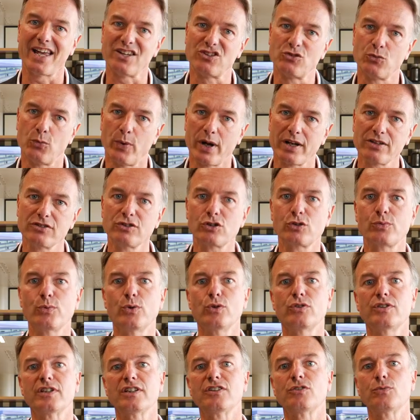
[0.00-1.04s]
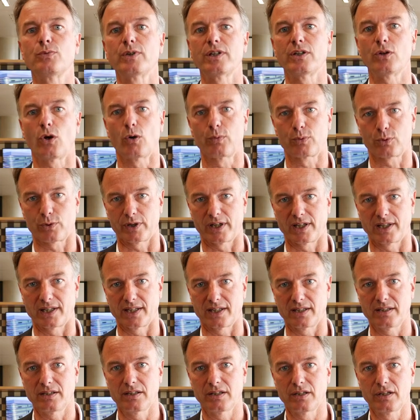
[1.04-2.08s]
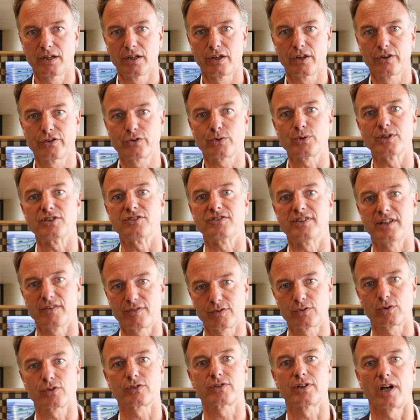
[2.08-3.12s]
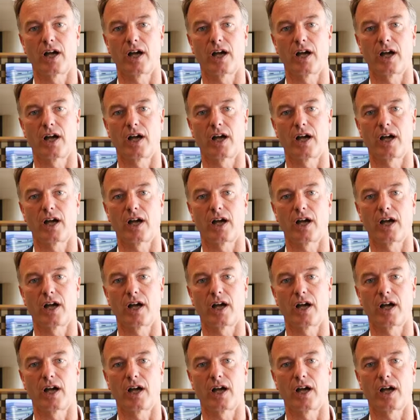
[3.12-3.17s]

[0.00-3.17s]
as well as the communities we operate in, through these difficult